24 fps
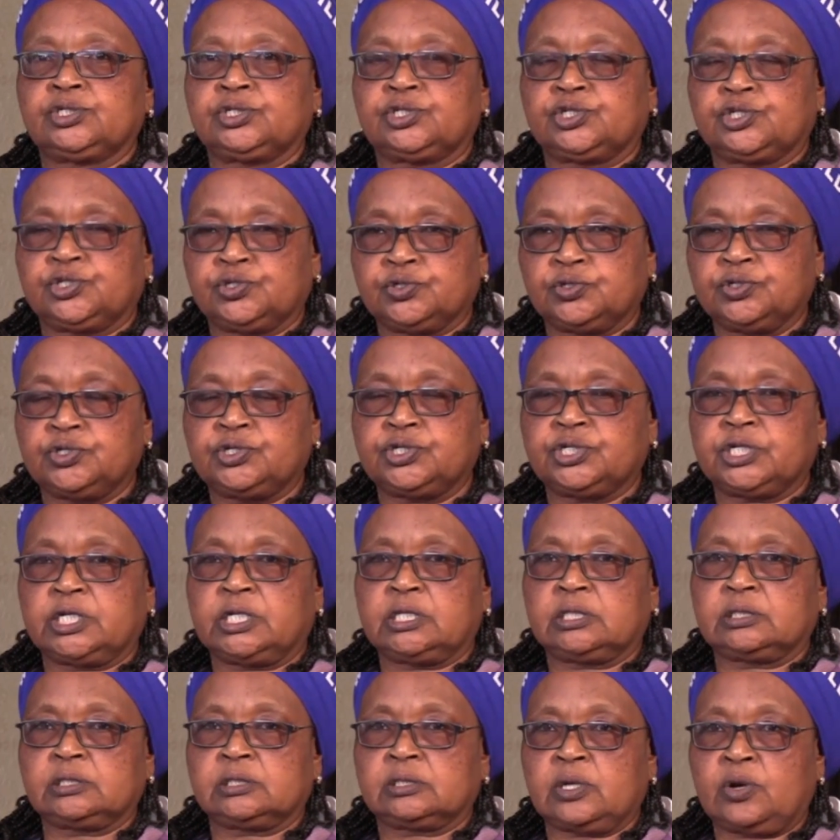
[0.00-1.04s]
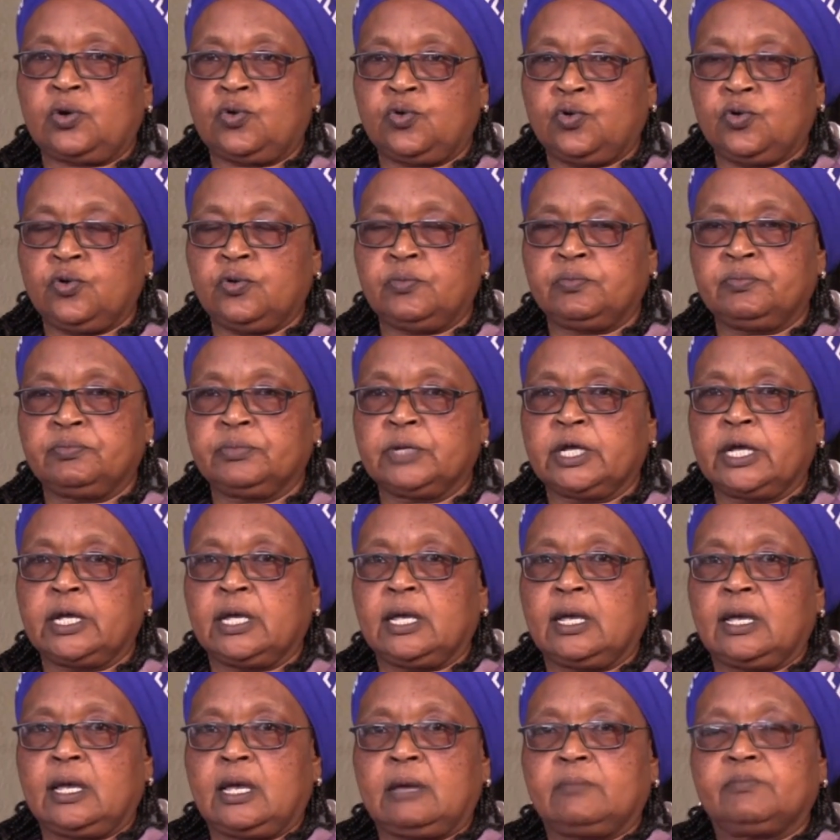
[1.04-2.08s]
Children's Home,
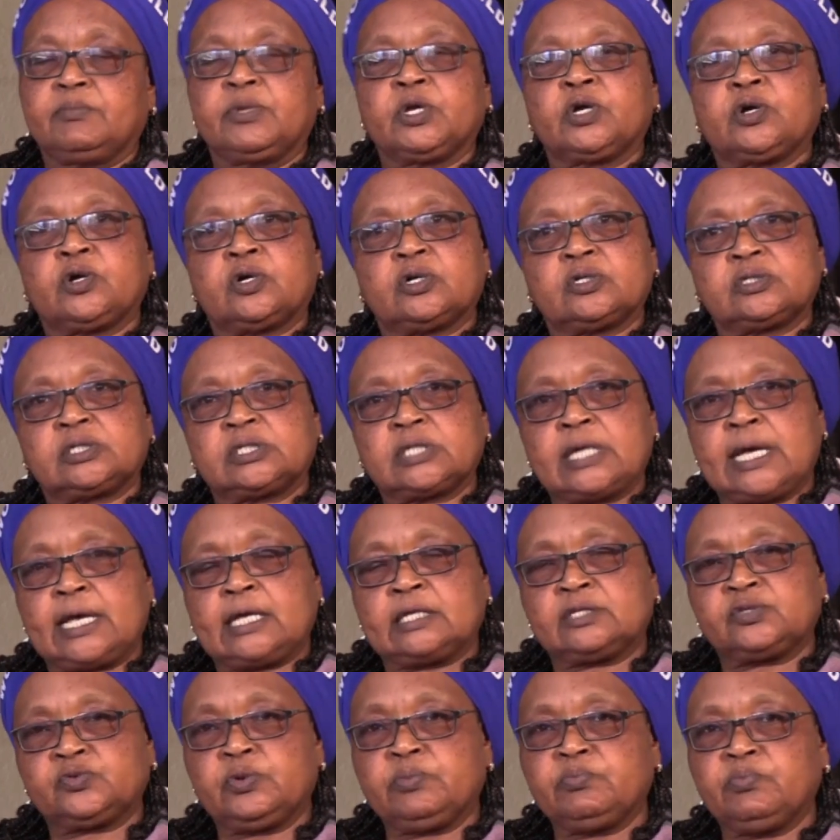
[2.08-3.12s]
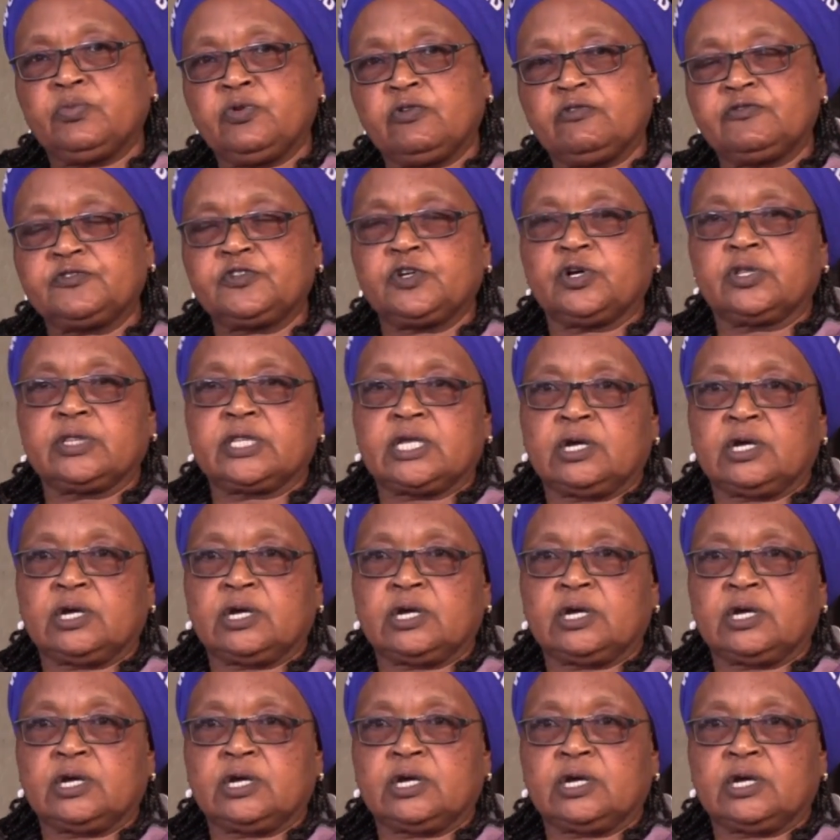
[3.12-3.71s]
because as we moved on,